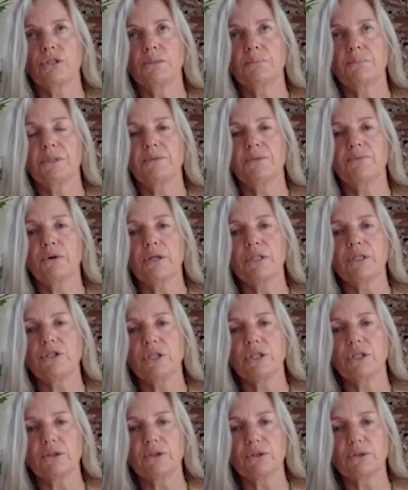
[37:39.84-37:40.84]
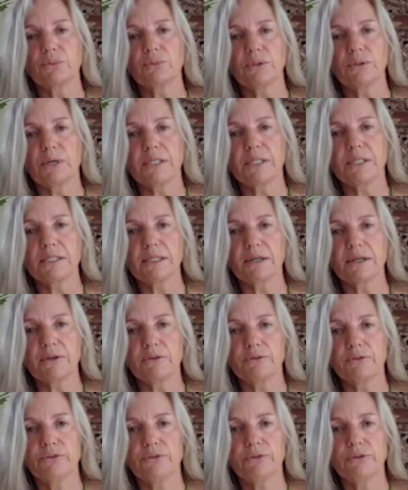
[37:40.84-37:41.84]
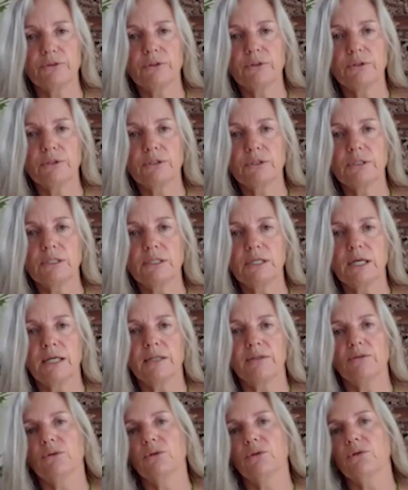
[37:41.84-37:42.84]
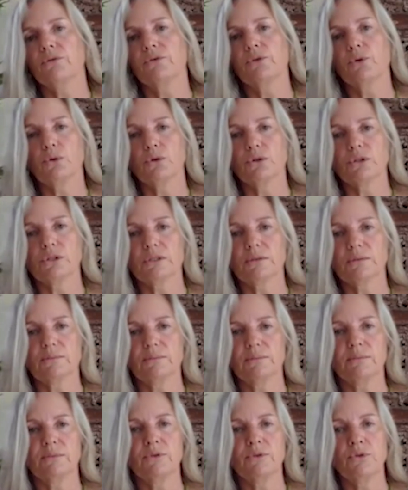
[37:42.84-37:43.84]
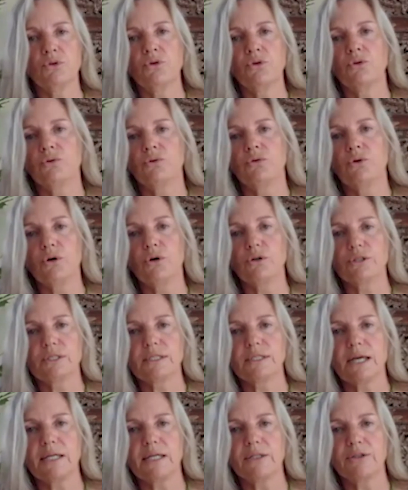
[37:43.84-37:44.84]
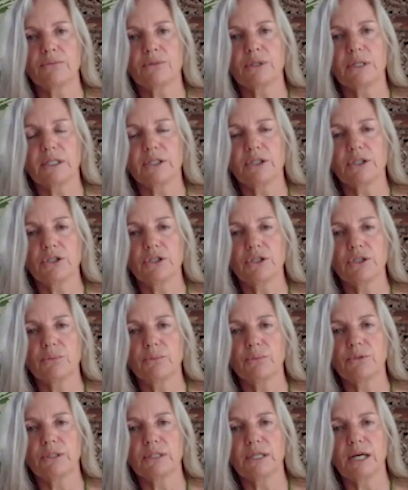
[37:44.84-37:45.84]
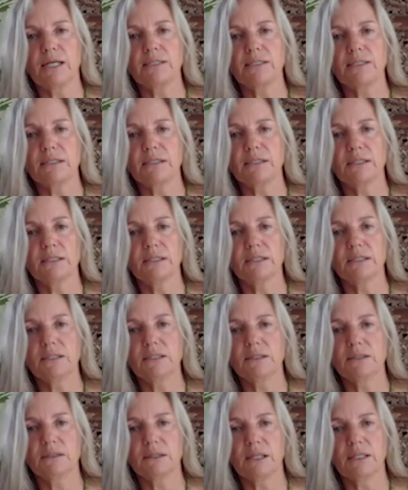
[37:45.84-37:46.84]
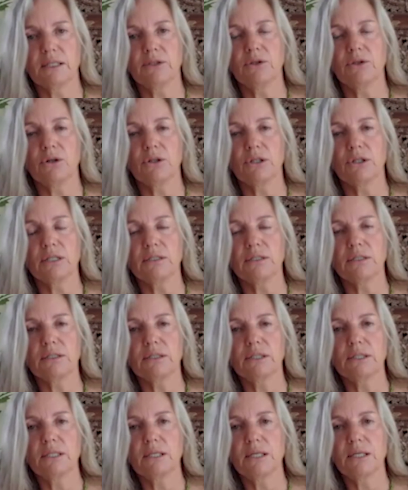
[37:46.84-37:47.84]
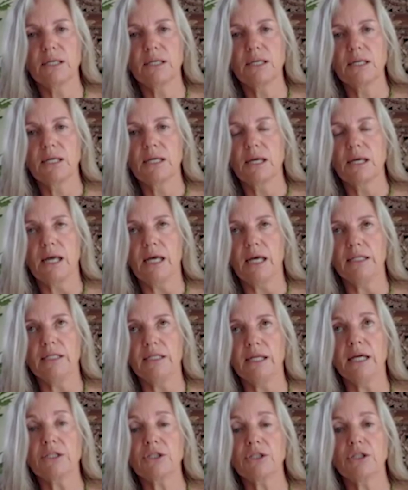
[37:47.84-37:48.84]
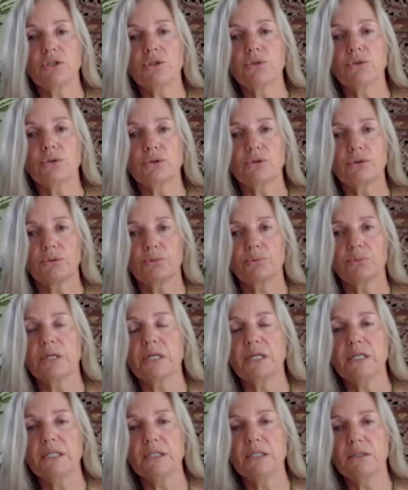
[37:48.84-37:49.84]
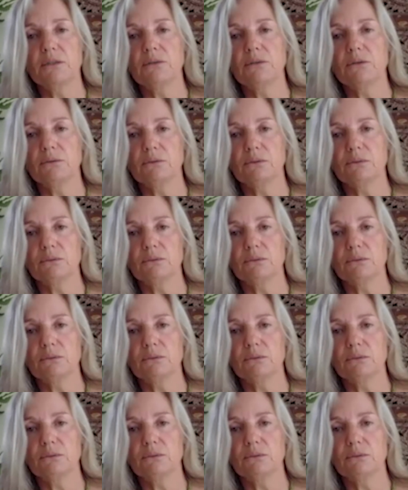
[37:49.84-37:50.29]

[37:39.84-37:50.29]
just be very gentle with myself. And of course, not stay in a relationship with a narcissist any longer. And it actually took three